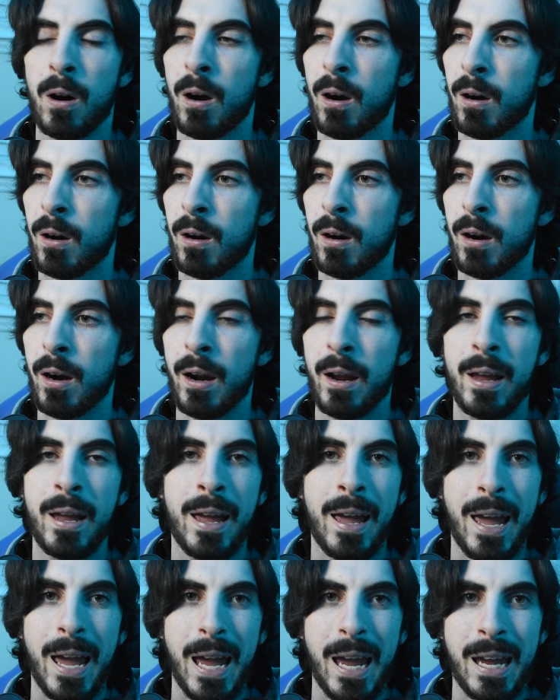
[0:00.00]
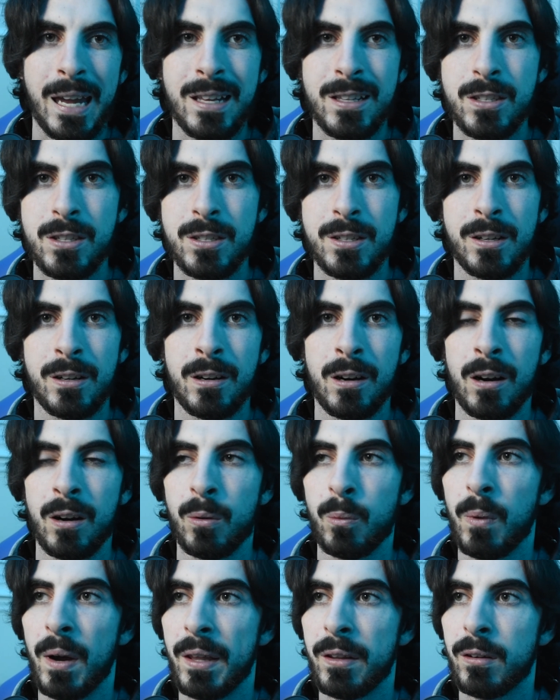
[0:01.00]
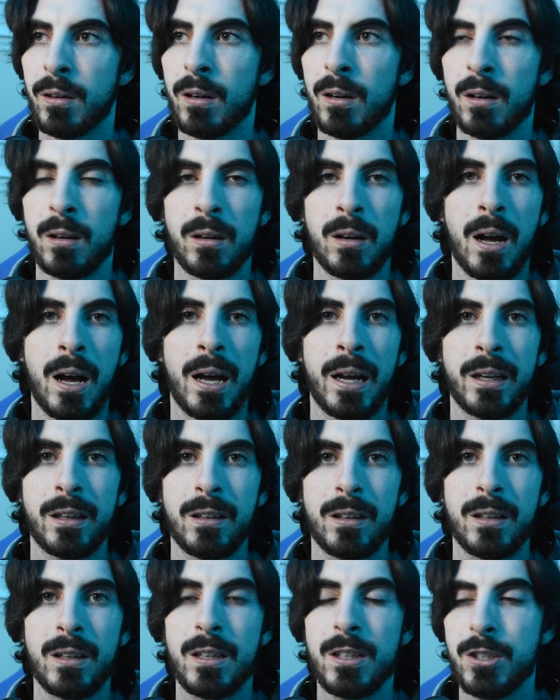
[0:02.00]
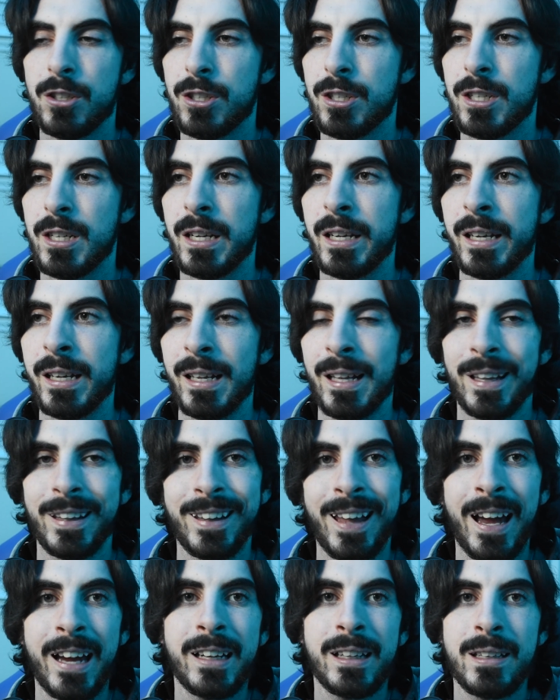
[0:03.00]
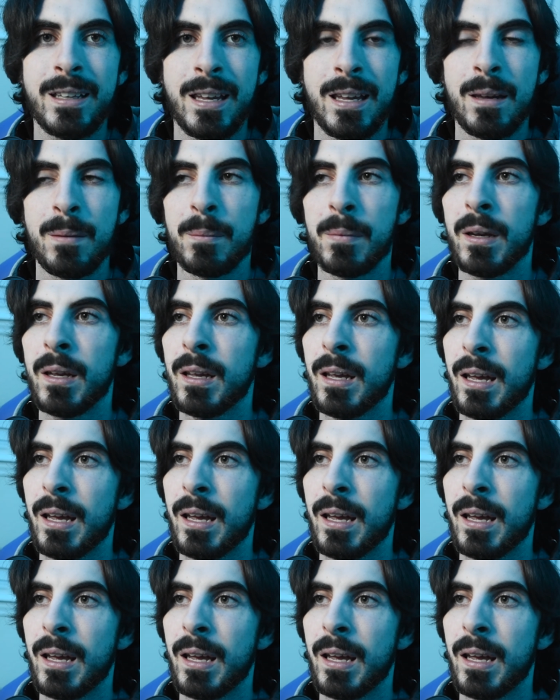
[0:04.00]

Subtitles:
her answer on whether or not she liked him.